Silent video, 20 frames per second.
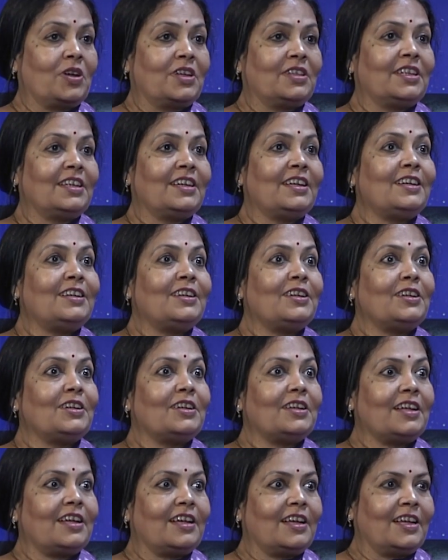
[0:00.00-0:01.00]
then
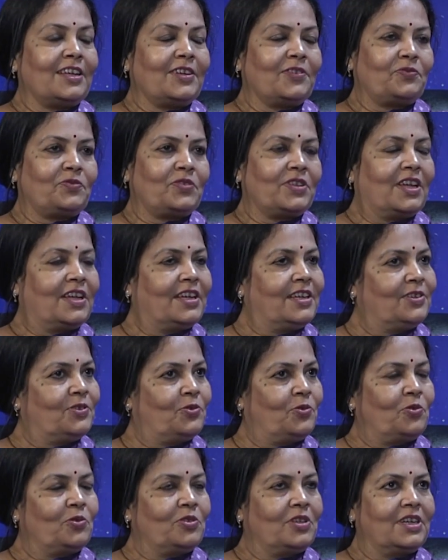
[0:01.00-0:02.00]
I
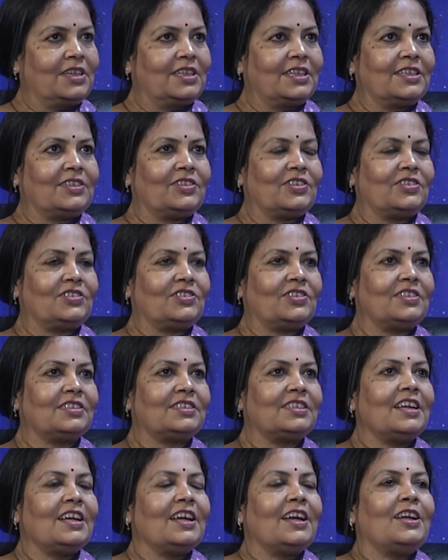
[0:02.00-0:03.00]
know that teachers,